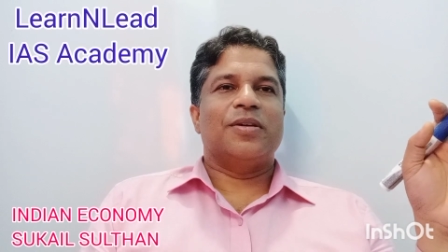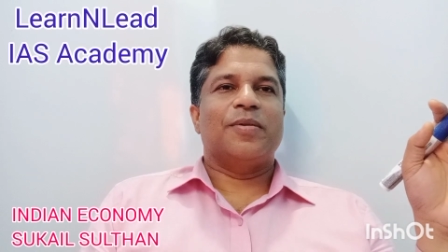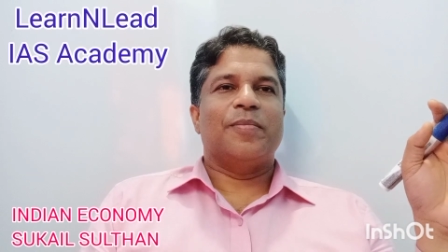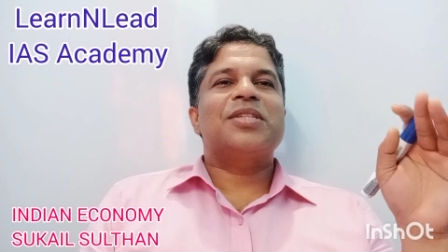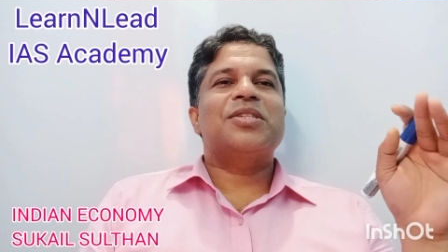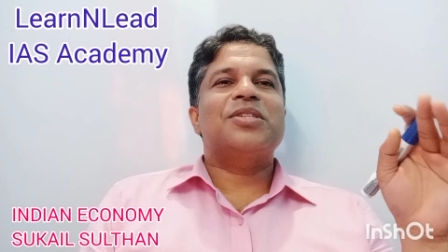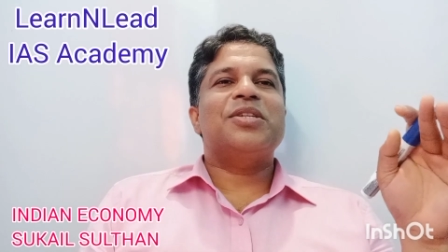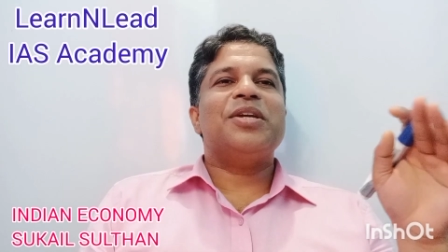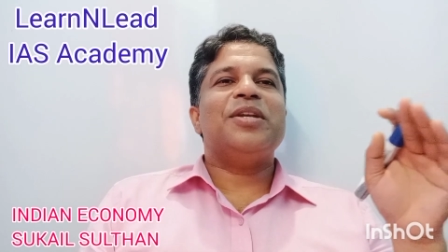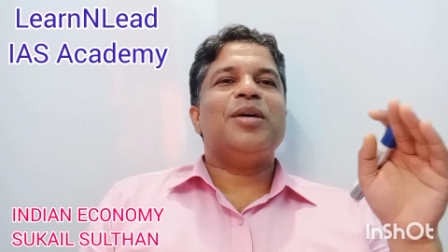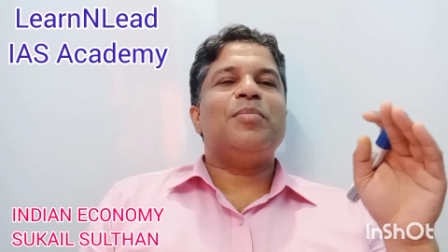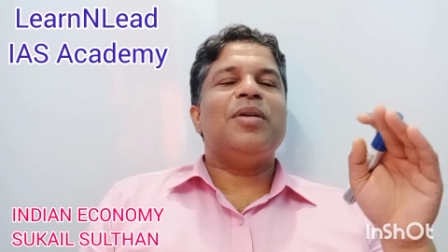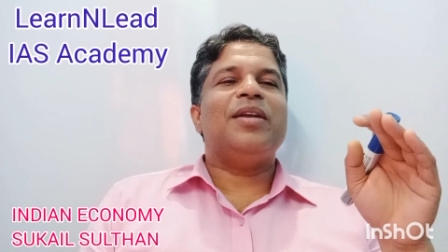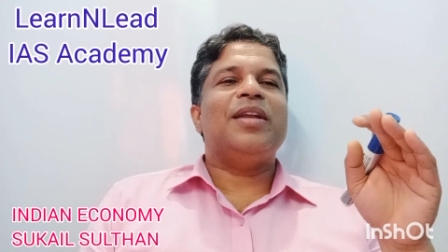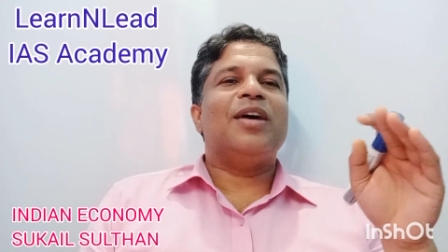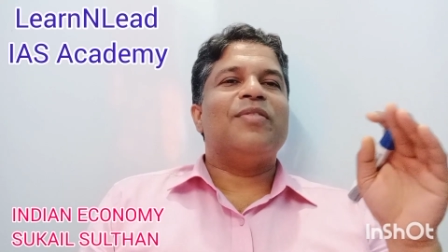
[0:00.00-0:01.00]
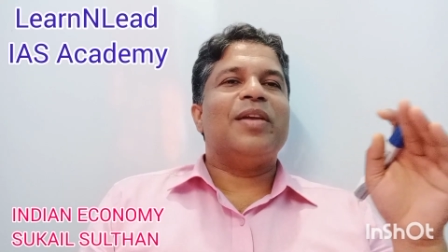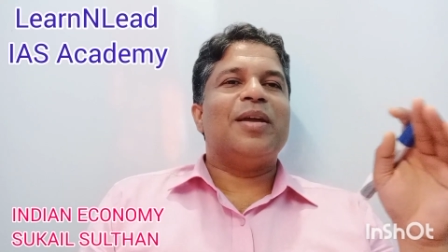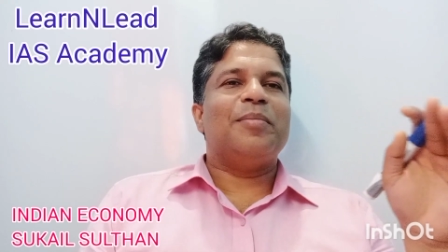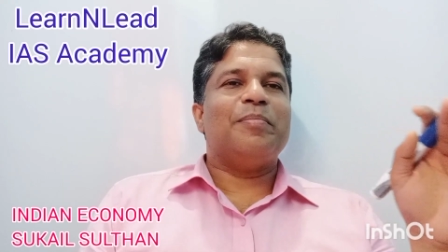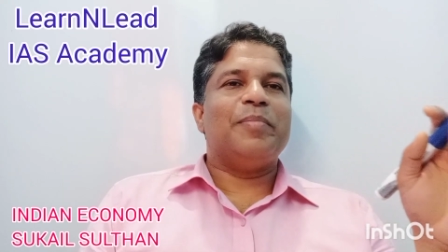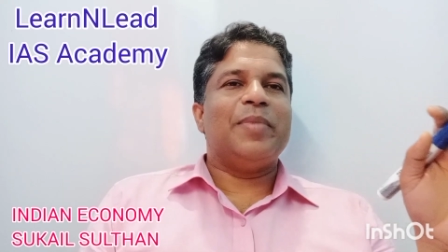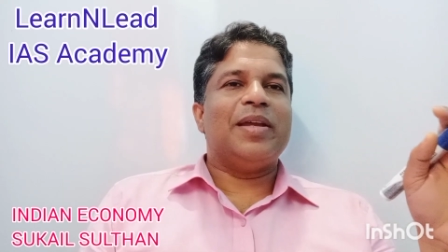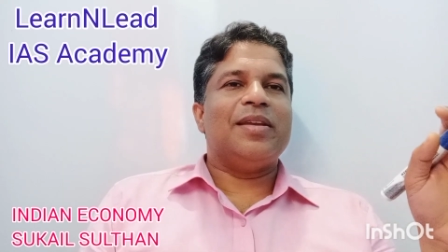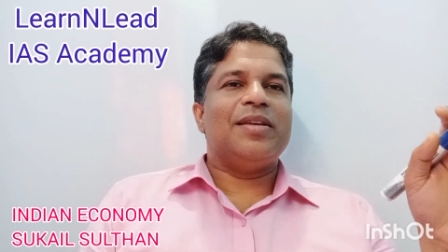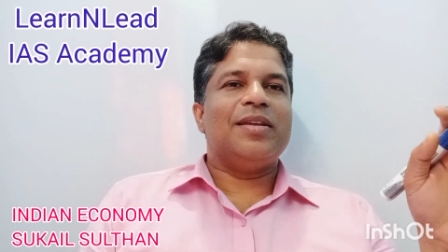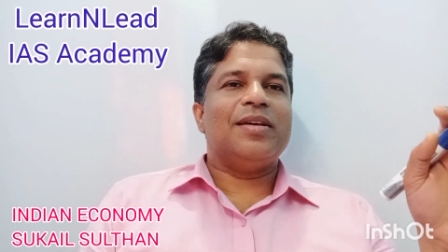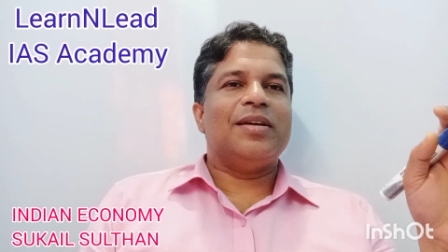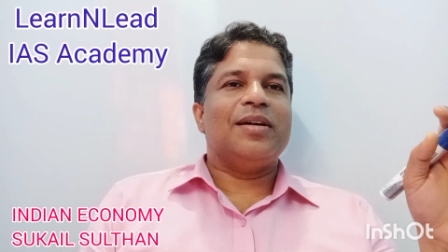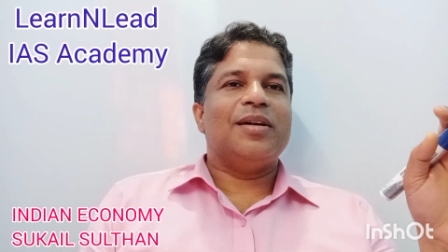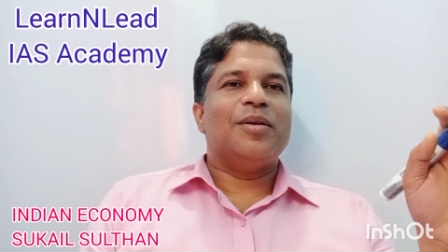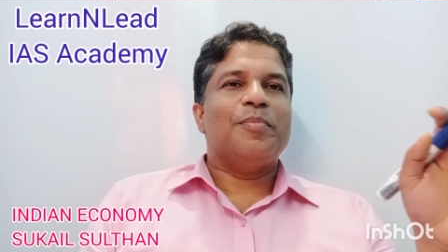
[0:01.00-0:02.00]
sustainable development,
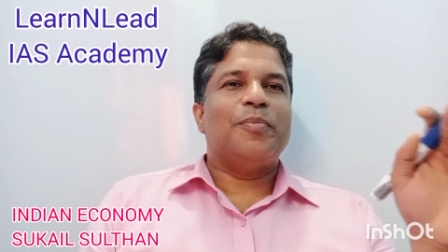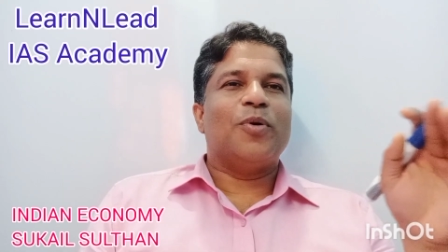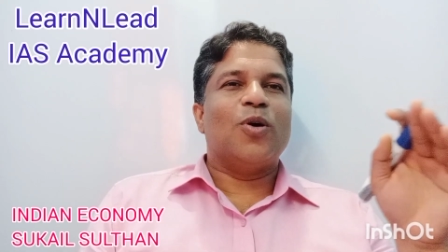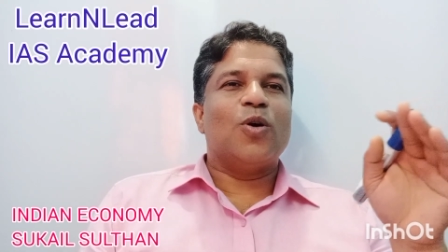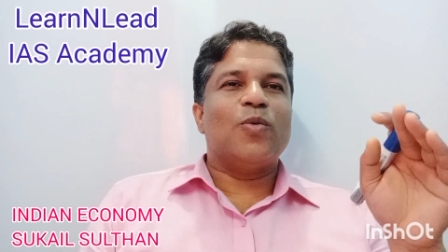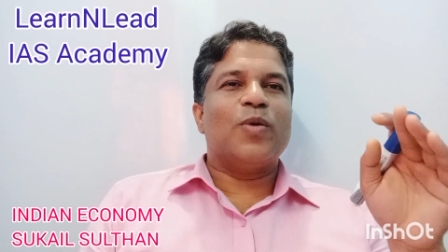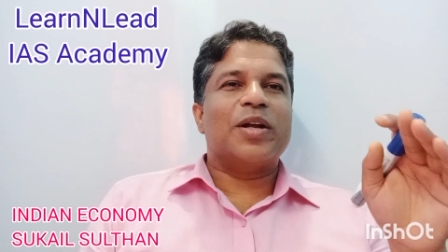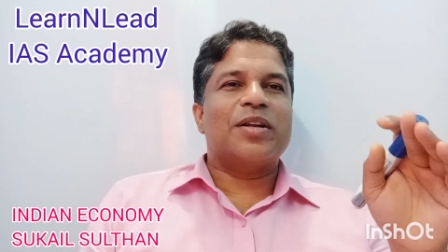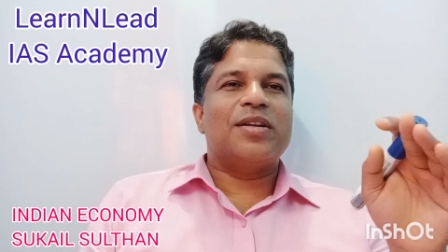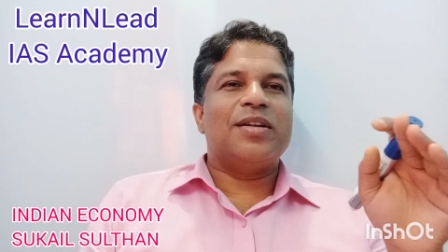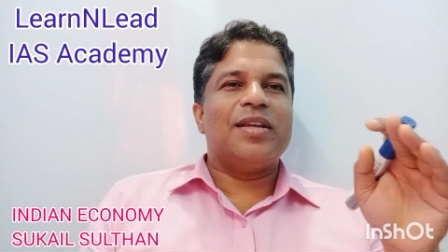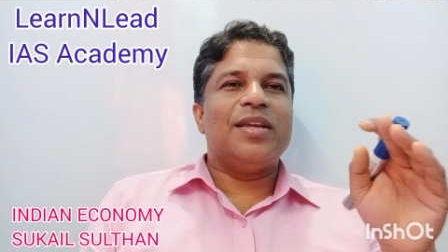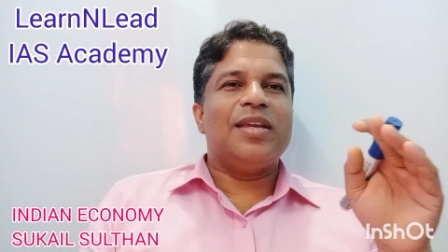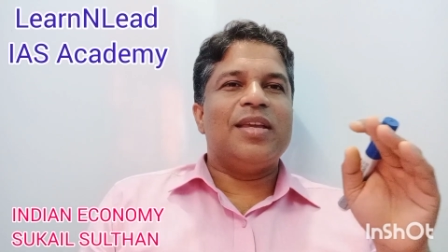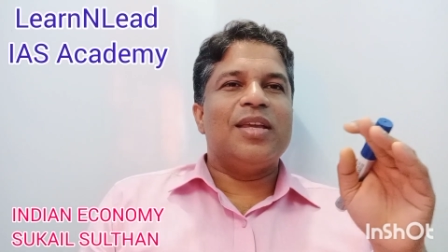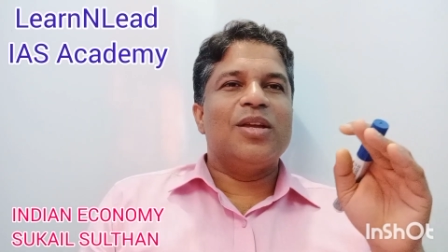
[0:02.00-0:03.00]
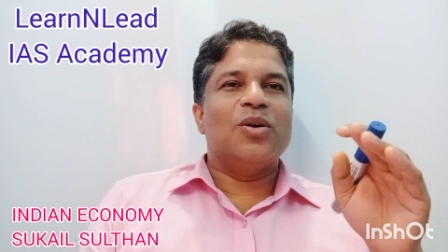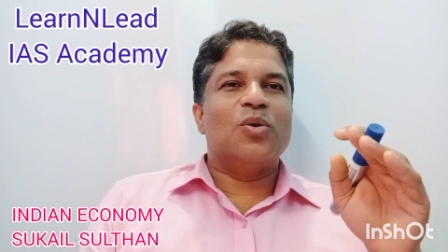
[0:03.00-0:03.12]
poverty,